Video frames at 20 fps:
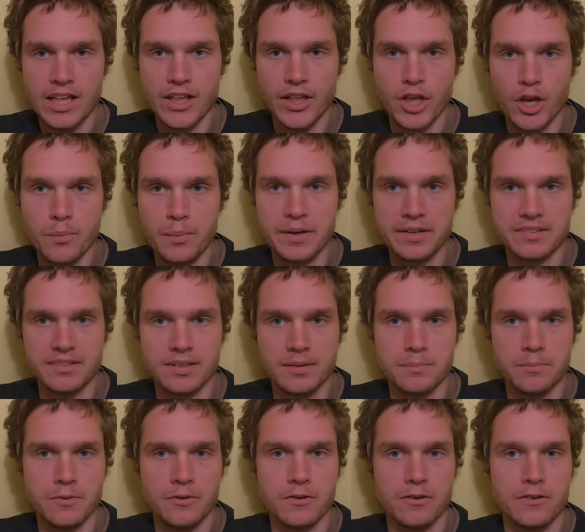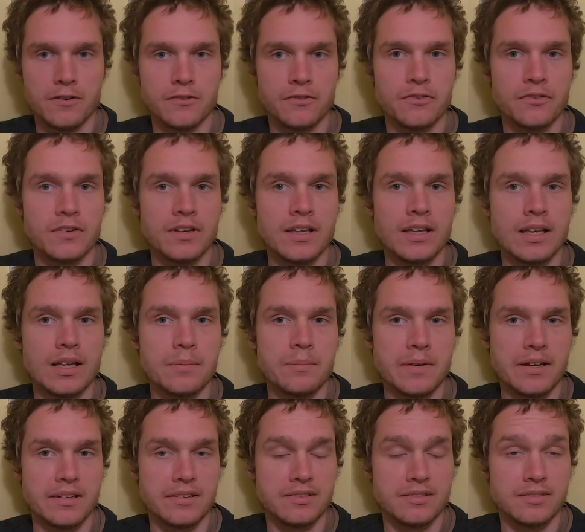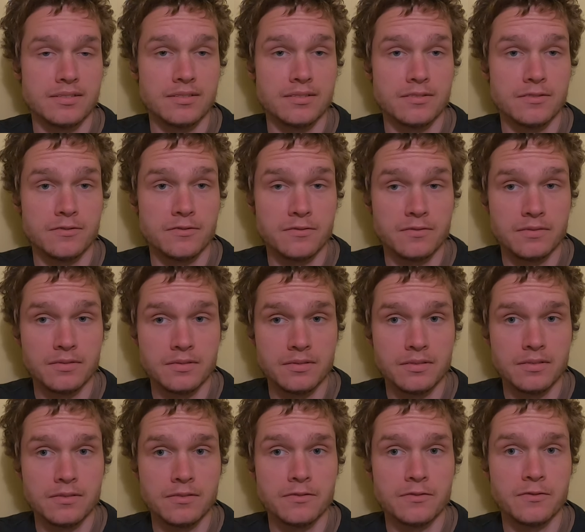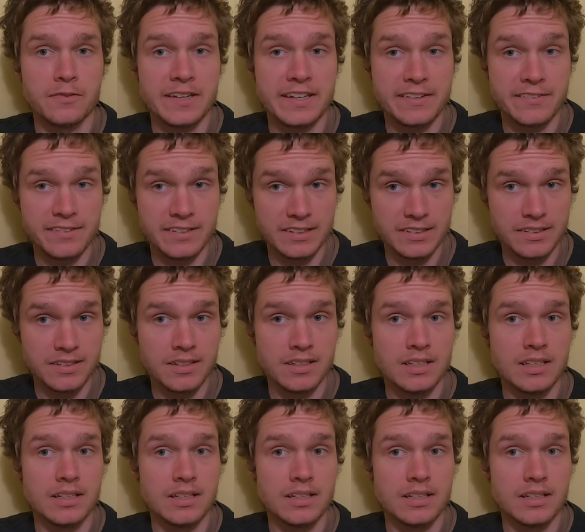Got my tip of Masfika